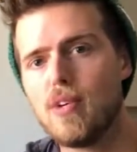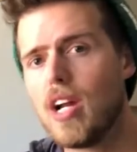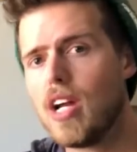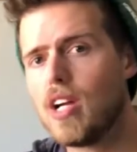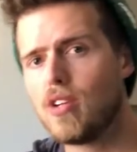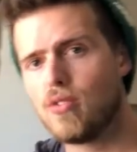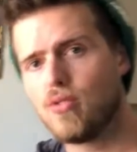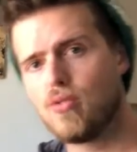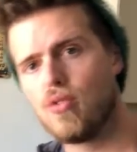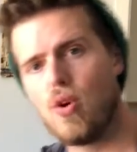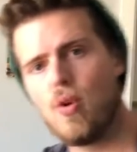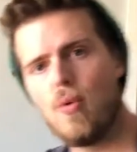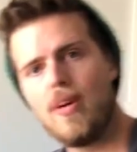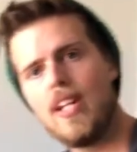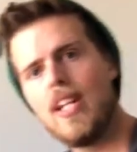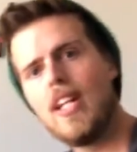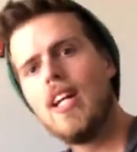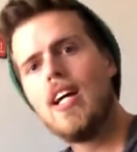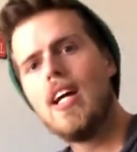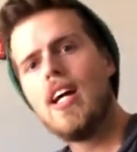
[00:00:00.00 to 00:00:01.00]
We're not
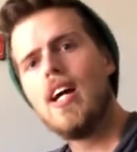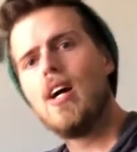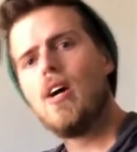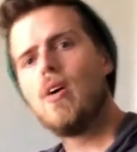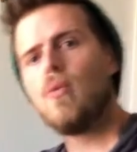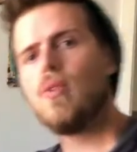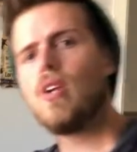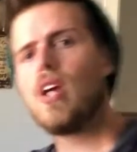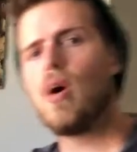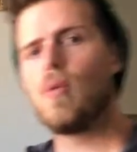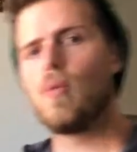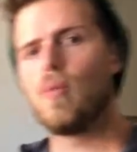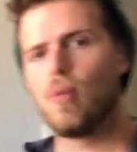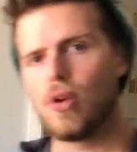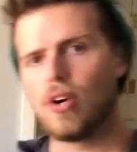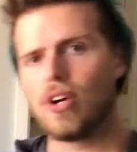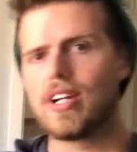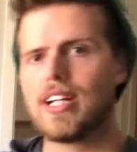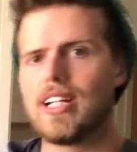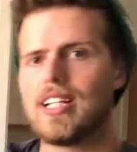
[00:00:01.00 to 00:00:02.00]
growing. We're not
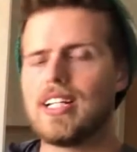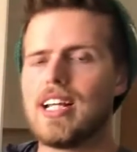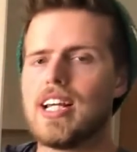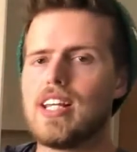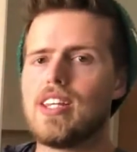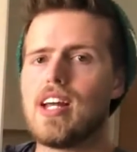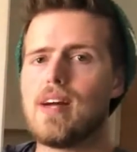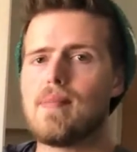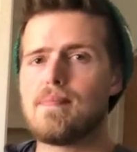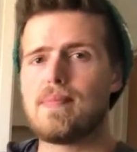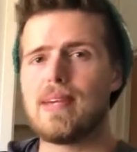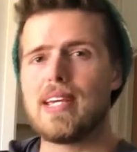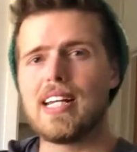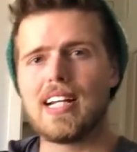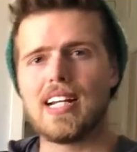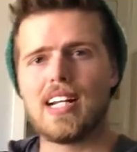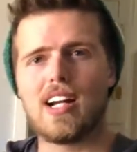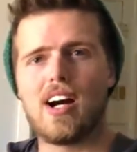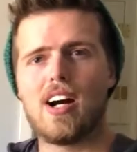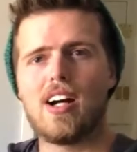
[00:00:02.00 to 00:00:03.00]
working together, not
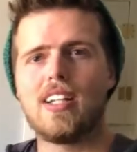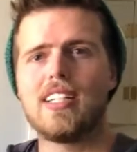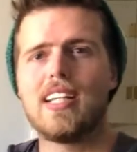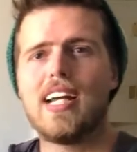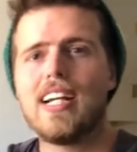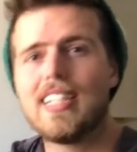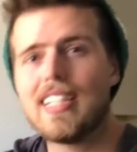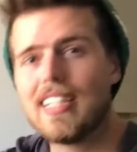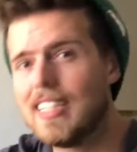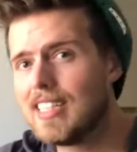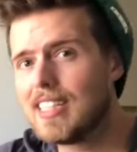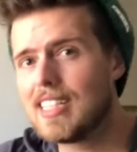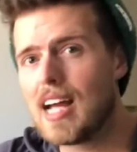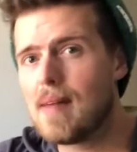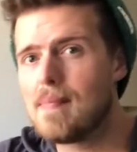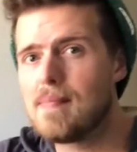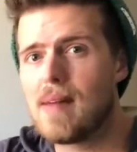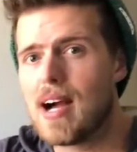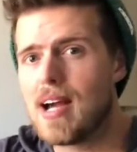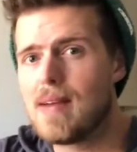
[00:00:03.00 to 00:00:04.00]
being in contact. He's
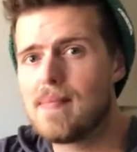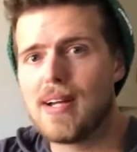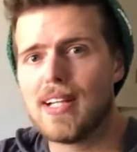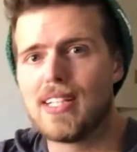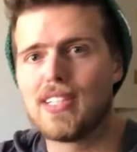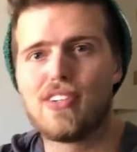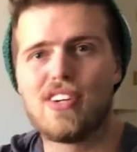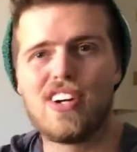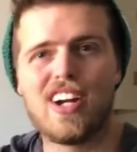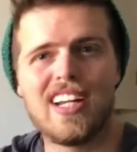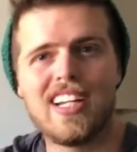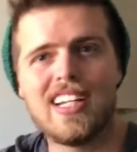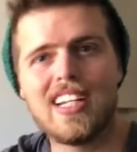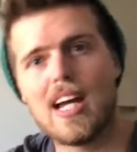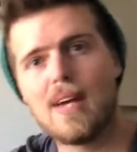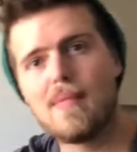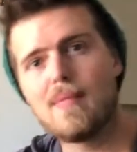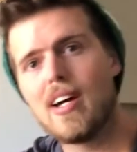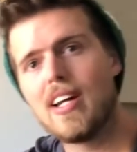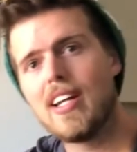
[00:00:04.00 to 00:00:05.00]
not my best friend
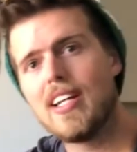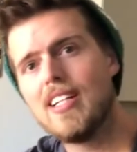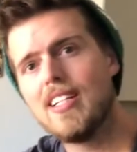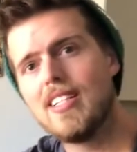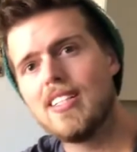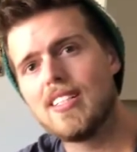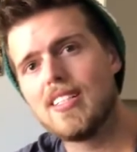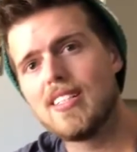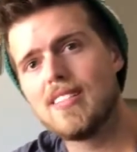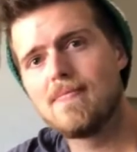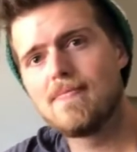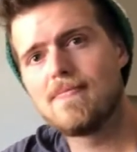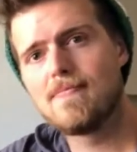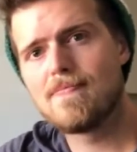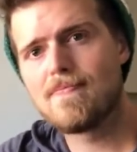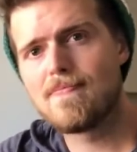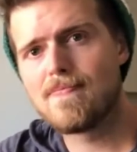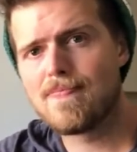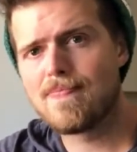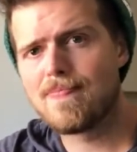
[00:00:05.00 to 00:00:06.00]
and I'm not his.
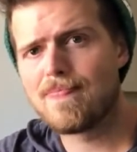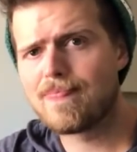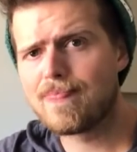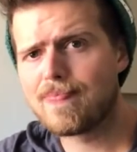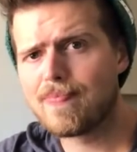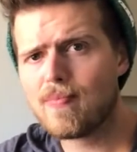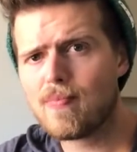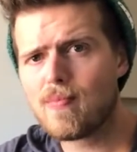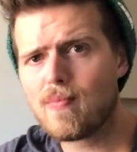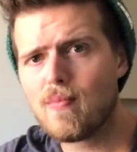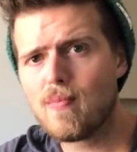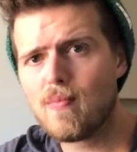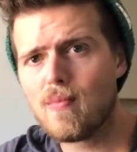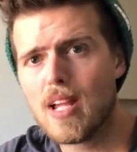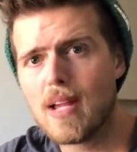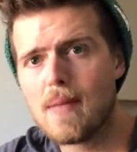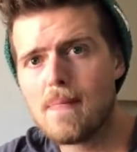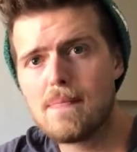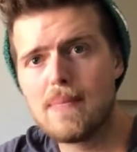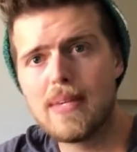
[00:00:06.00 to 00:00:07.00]

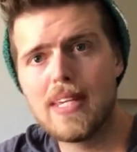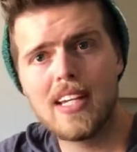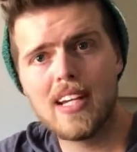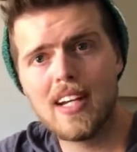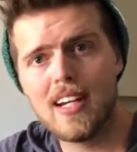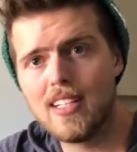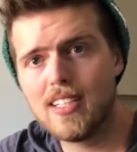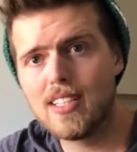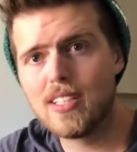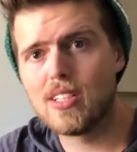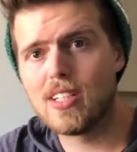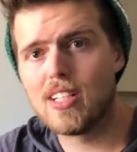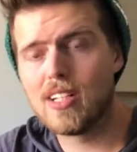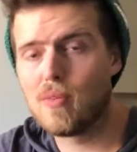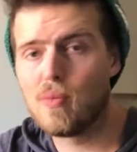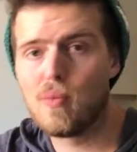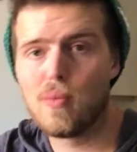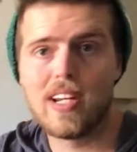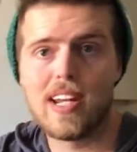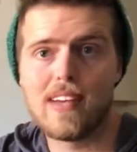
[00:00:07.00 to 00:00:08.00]
Because
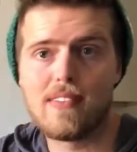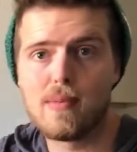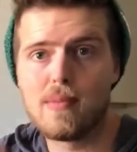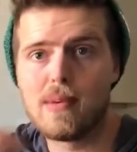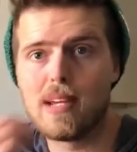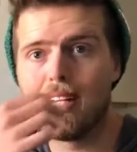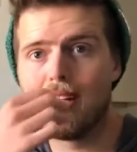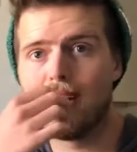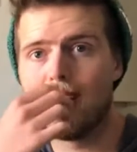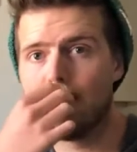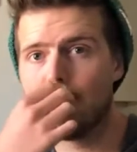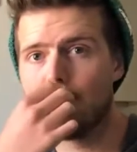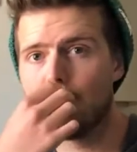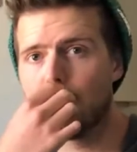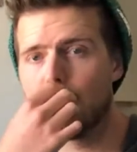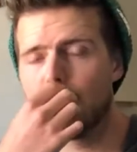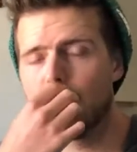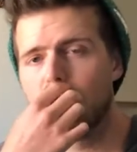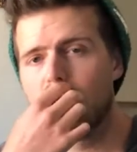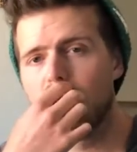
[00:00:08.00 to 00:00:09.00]
we never made an
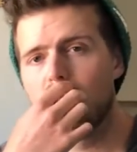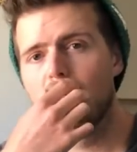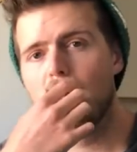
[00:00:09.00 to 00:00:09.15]
effort.